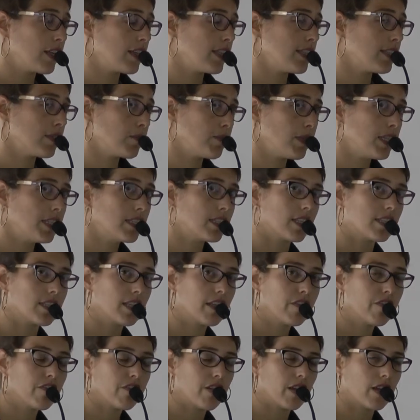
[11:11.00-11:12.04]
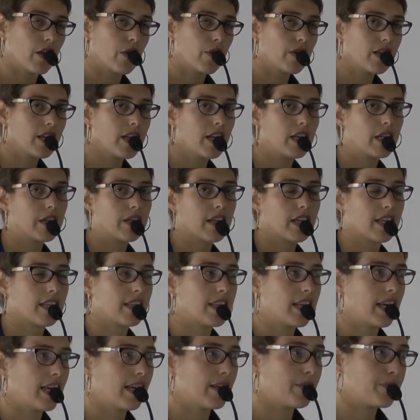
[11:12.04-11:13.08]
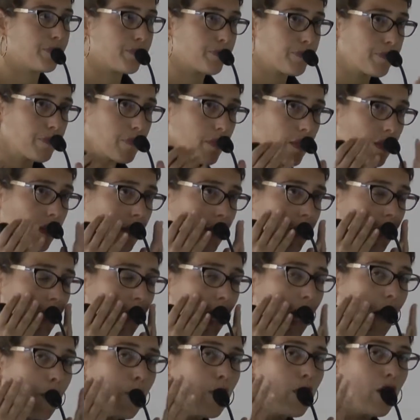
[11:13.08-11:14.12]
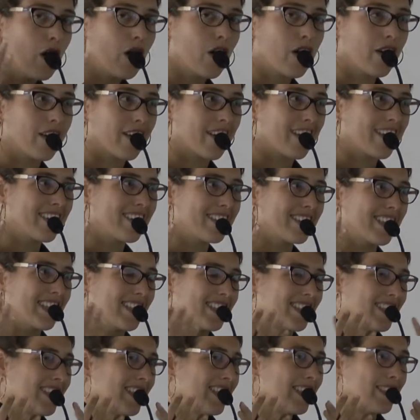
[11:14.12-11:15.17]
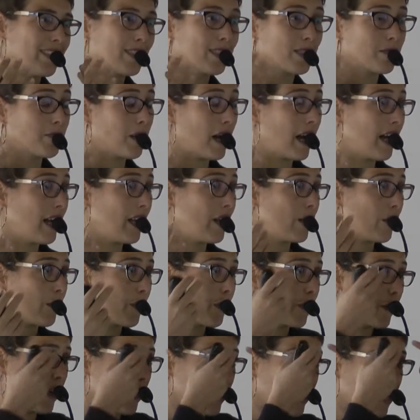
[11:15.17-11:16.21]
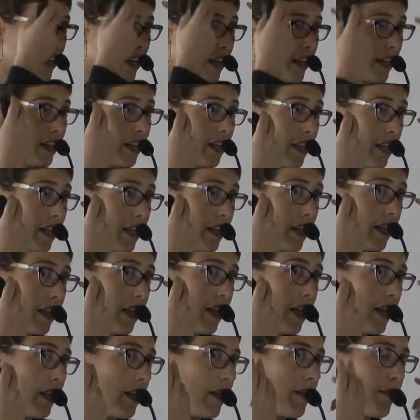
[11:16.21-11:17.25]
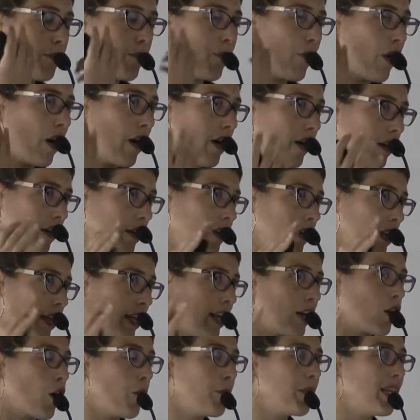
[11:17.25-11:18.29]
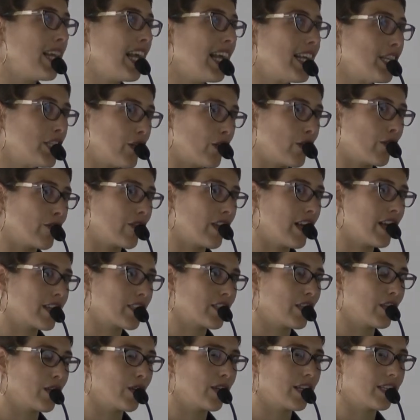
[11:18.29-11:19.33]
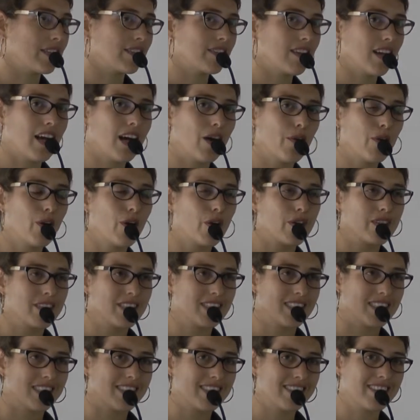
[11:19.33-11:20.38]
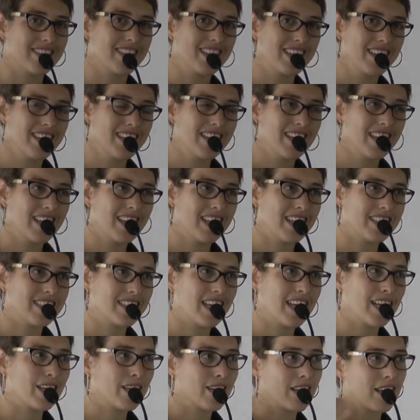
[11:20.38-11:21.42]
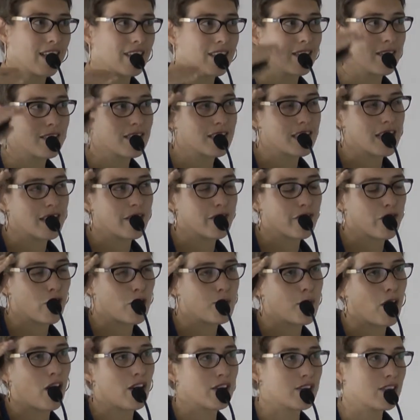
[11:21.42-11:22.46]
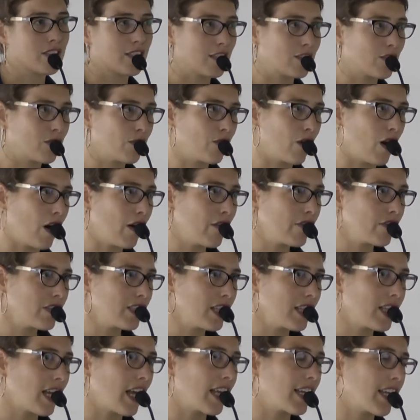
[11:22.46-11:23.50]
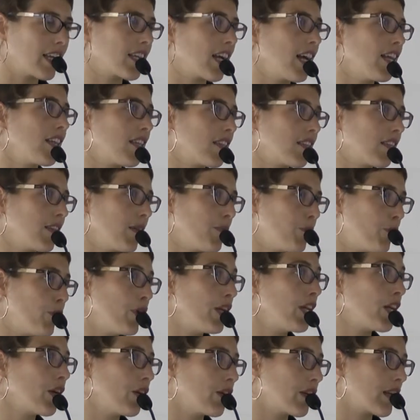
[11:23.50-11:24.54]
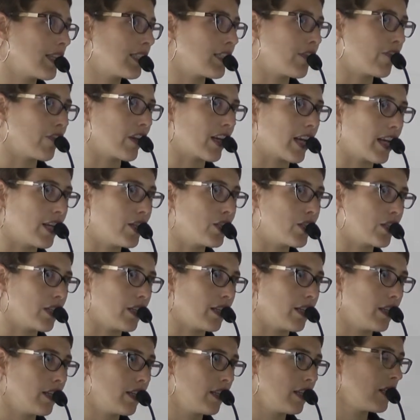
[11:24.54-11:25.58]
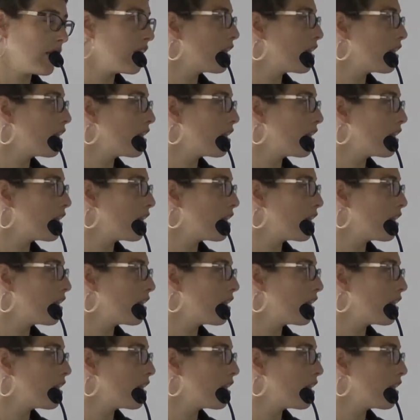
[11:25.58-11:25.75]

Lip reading: This means that if I only look at how long does the smile or the brow, a combination of the action unit, how long does it take from onset to offset, I can get a pretty good classification.